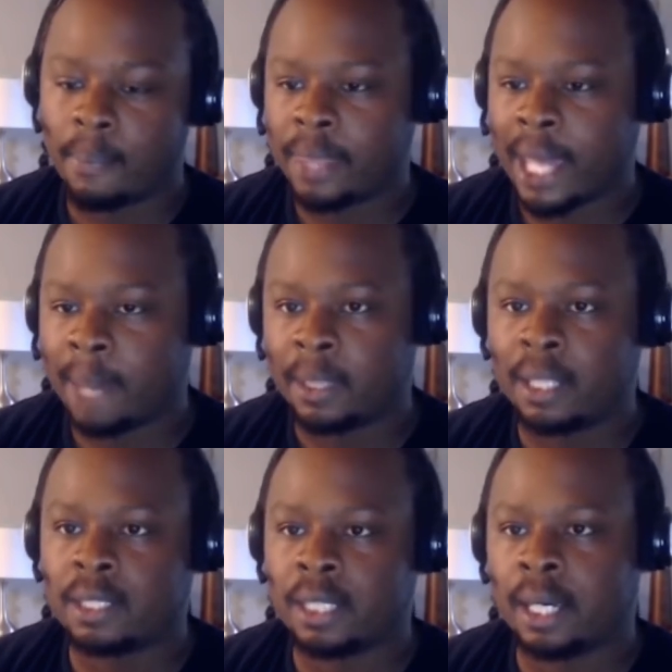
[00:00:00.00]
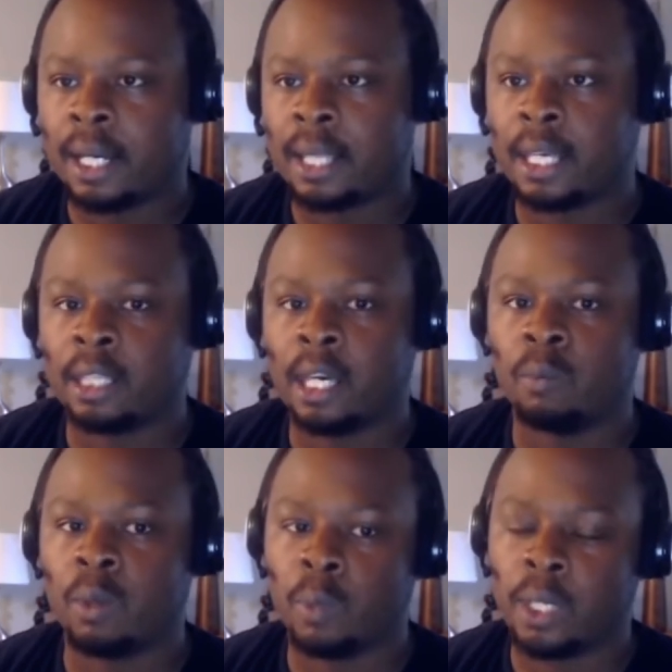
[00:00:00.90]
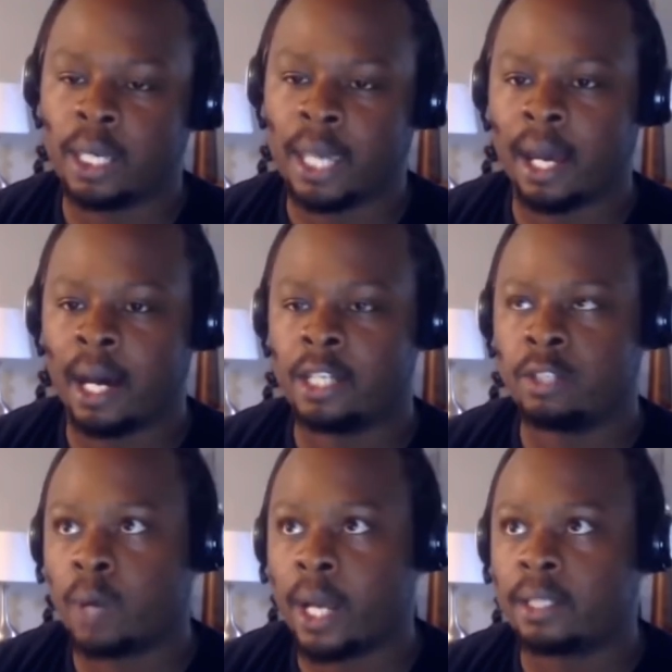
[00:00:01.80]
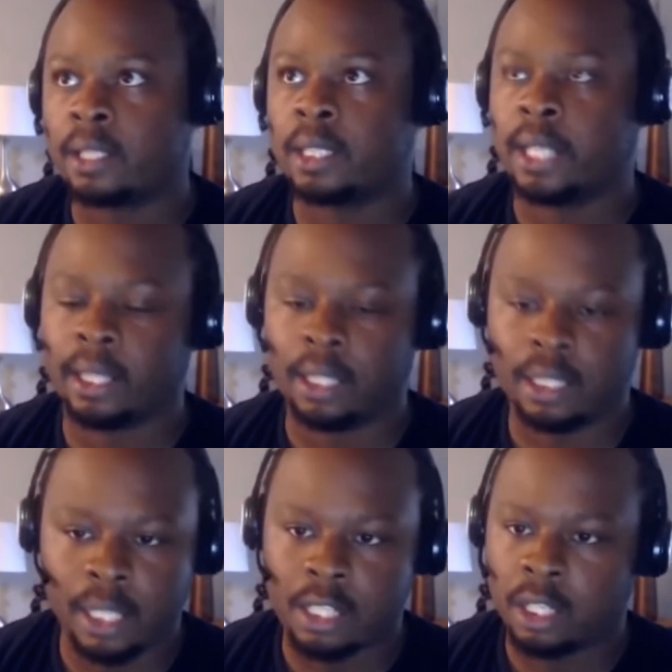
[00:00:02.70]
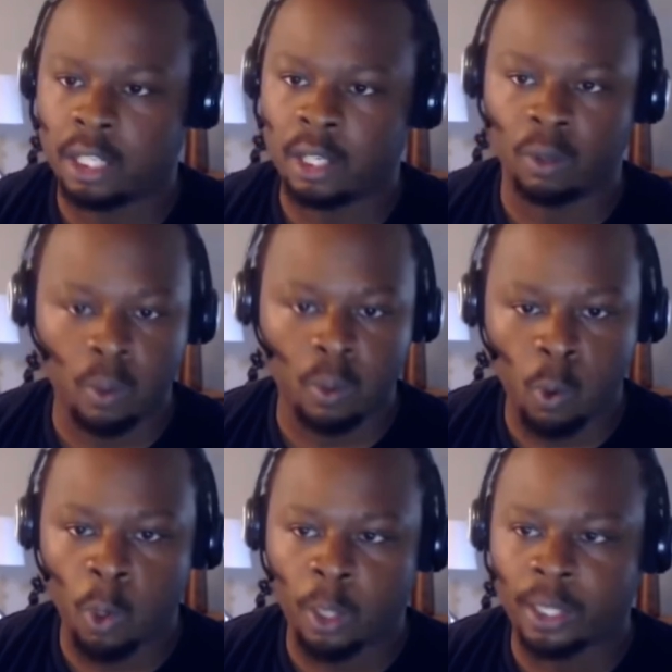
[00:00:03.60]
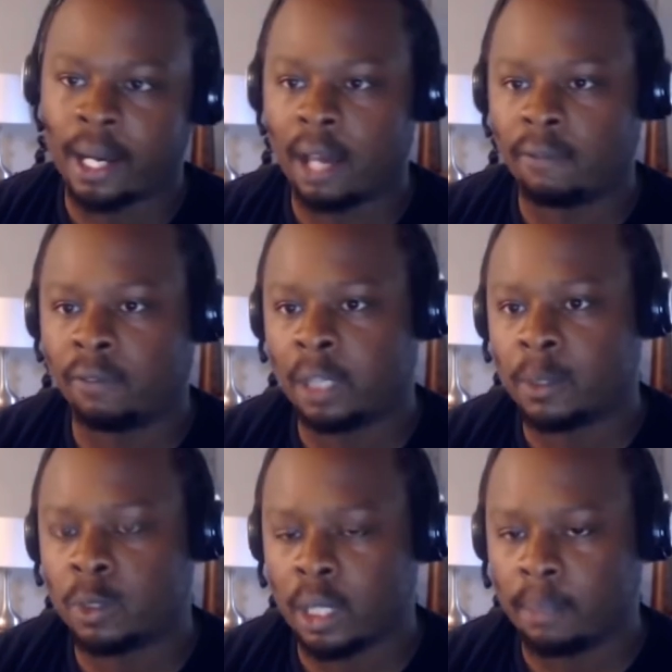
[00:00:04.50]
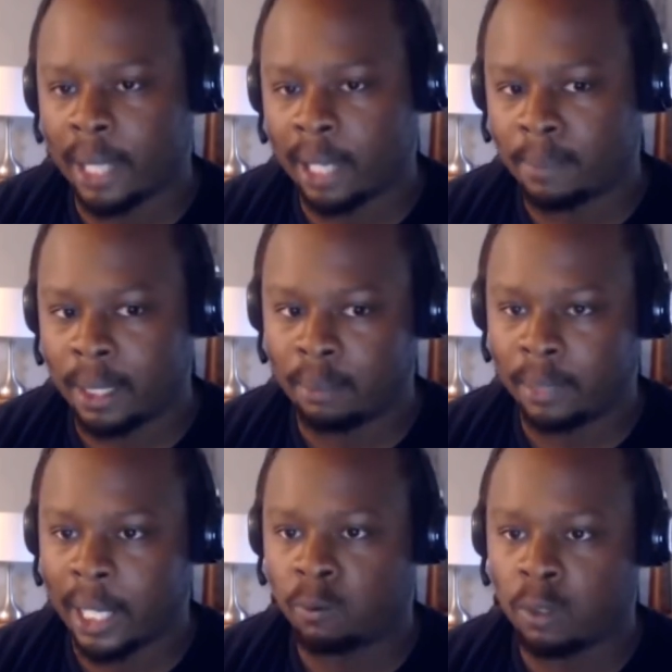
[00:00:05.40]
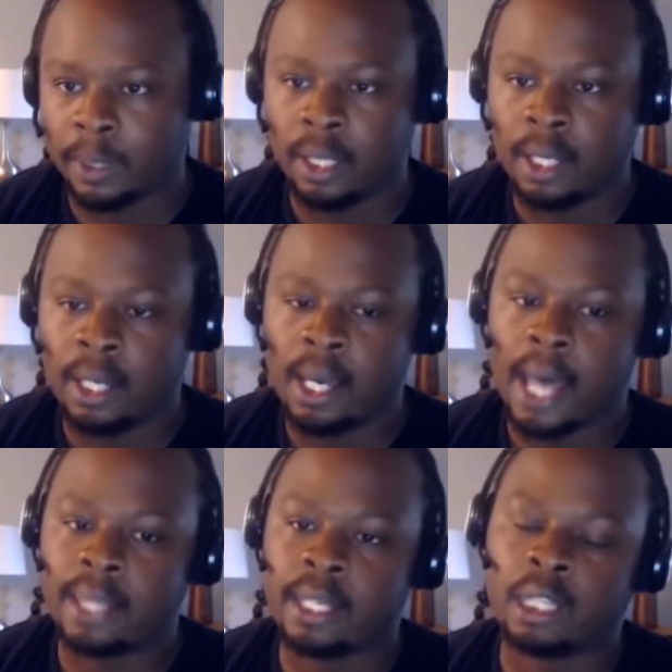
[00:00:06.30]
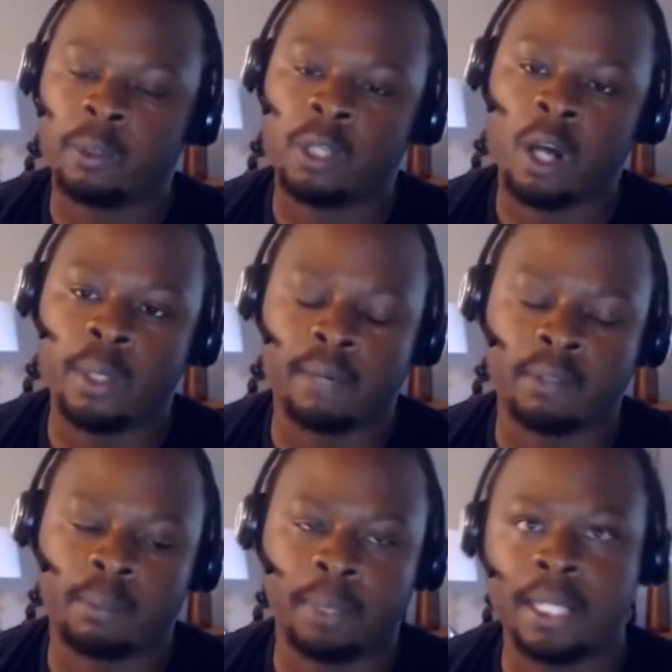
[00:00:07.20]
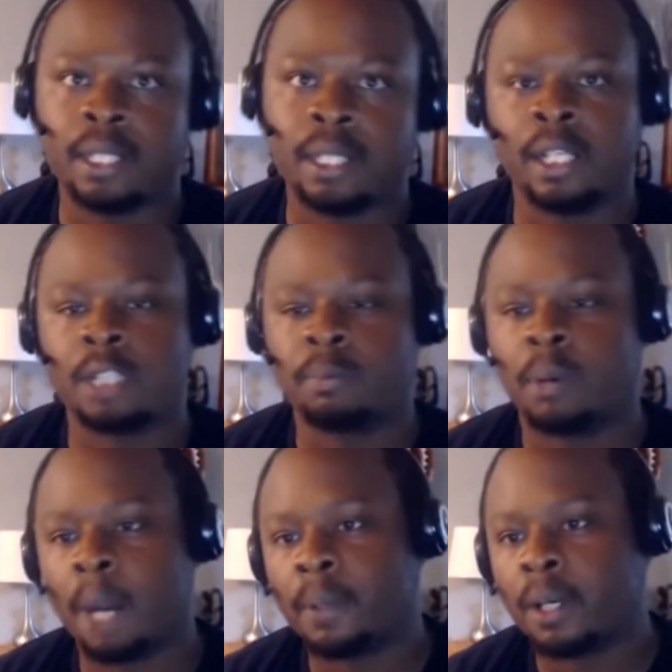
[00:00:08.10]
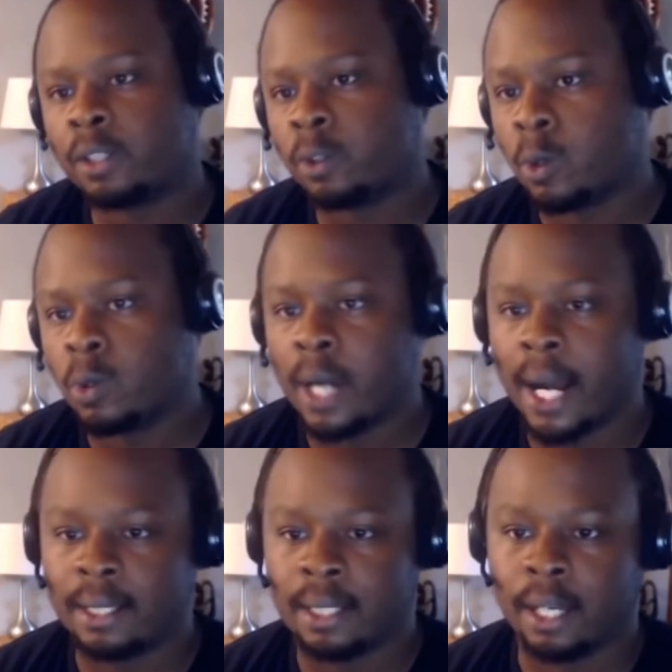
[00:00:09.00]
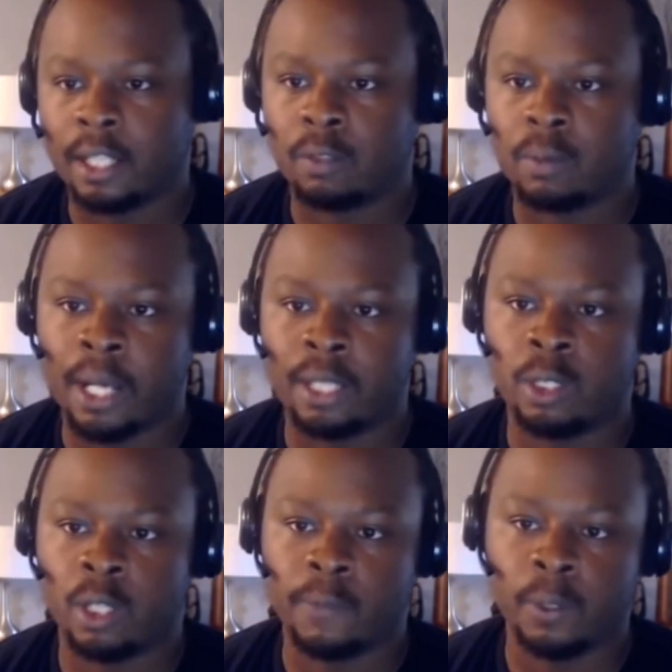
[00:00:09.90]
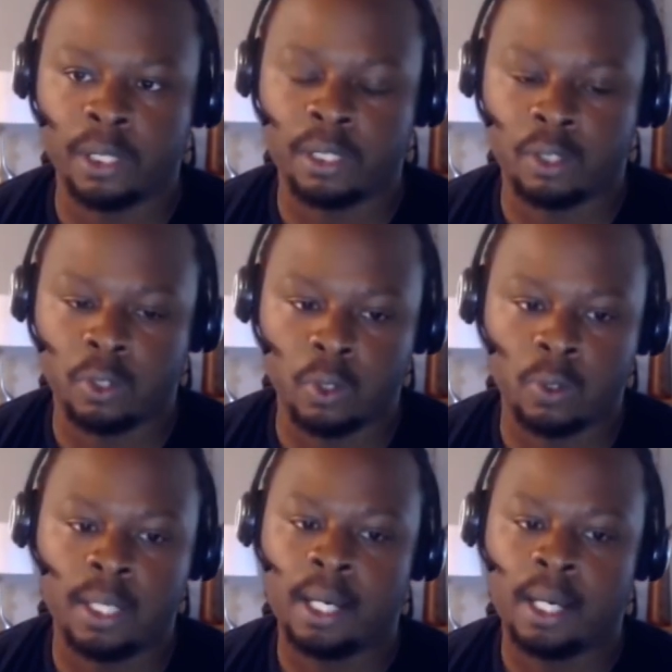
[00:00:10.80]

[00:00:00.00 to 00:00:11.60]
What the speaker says: That being said, I think that when we address like the tension or the war, or the conflict between Black men and Black women, I think that we always have to place it in its proper historical context, right? So if you listen to